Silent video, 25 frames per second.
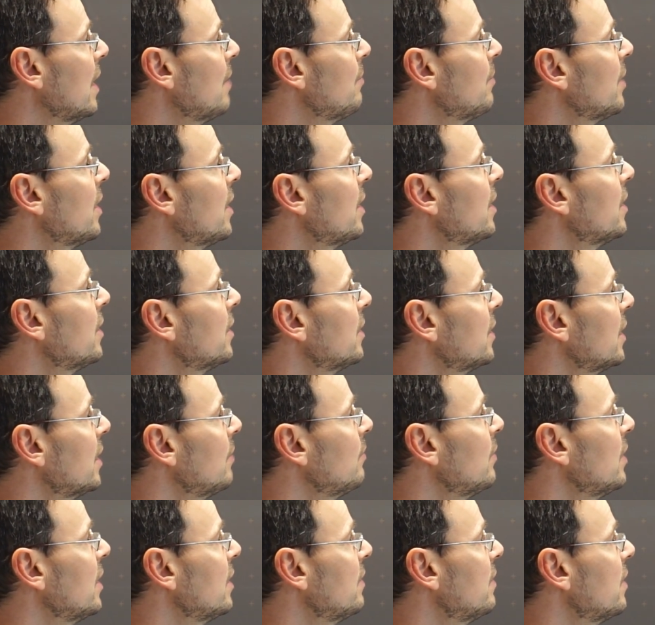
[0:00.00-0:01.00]
lemma,
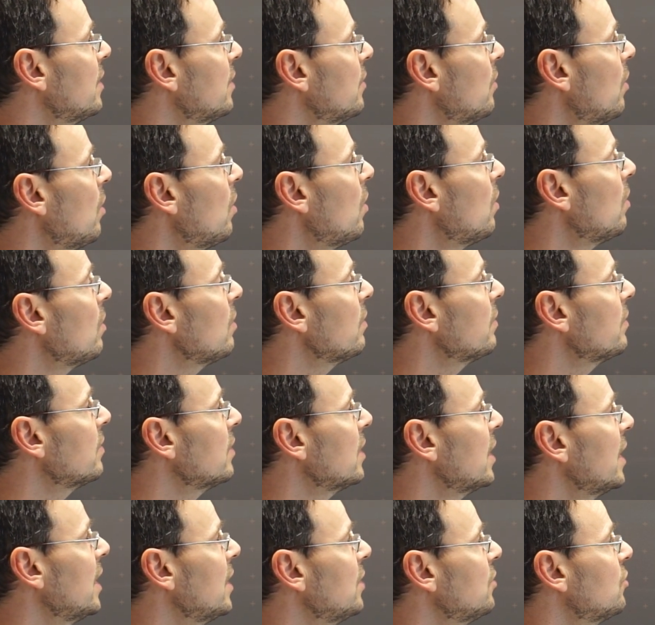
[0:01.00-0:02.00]
namely that all
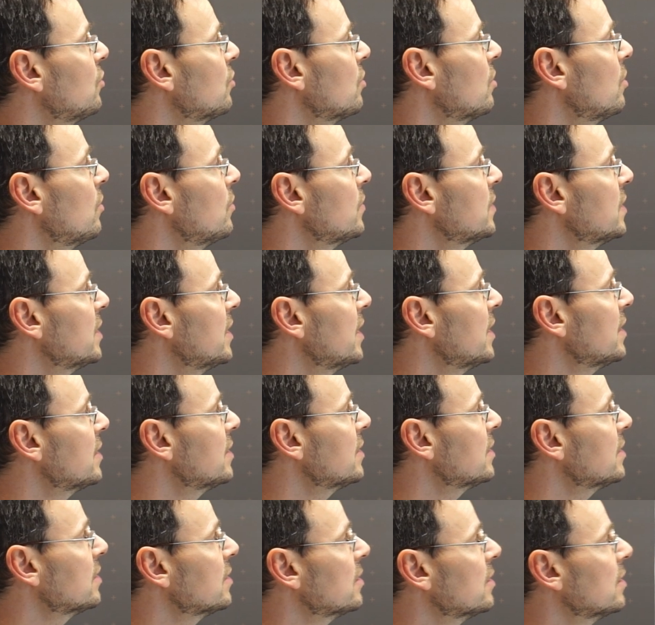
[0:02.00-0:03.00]
the H
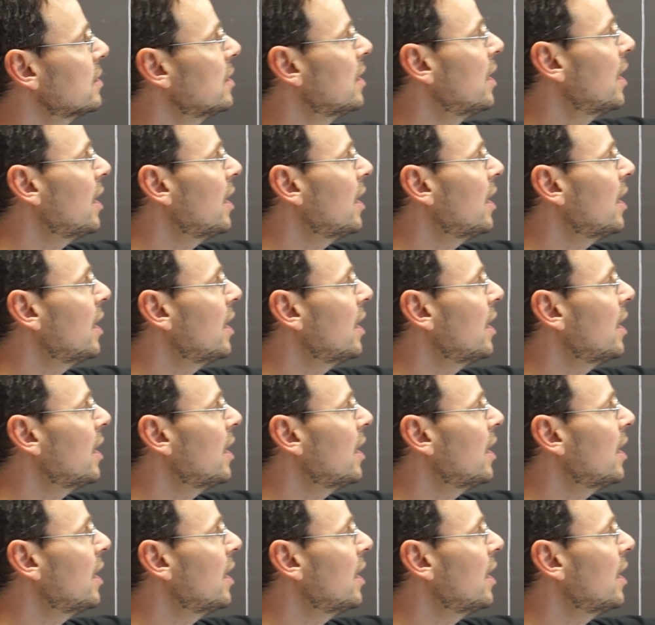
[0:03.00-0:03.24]
cosets